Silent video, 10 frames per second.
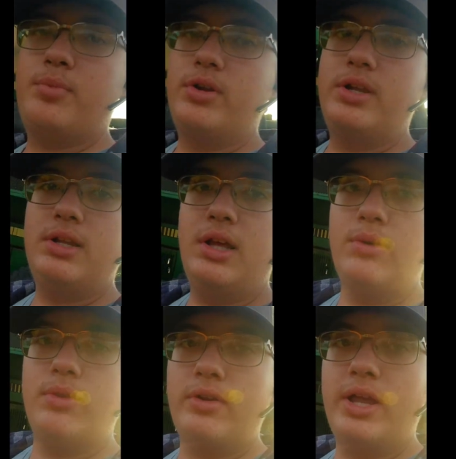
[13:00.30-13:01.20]
pretty good luck
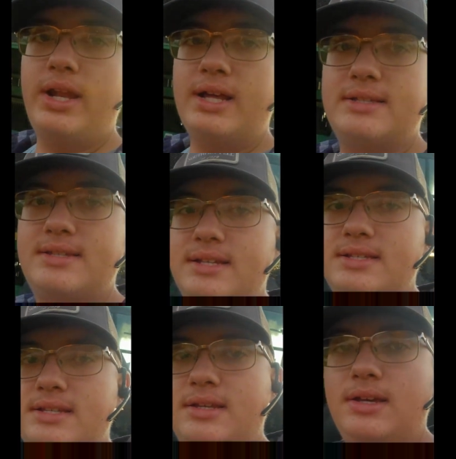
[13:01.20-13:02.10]
with their
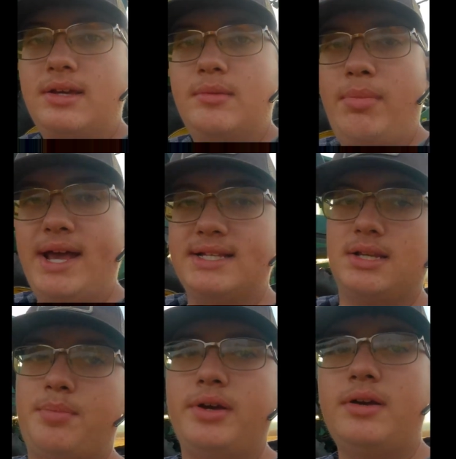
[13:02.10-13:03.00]
9960
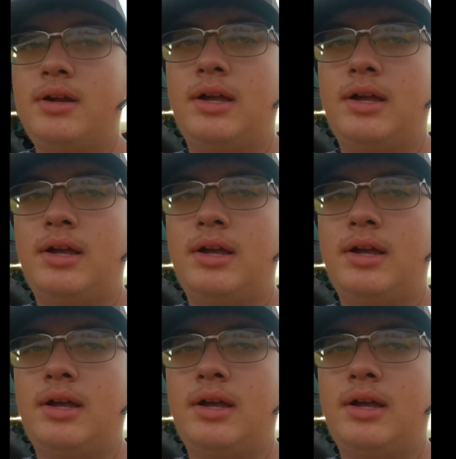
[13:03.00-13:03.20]
basket picker,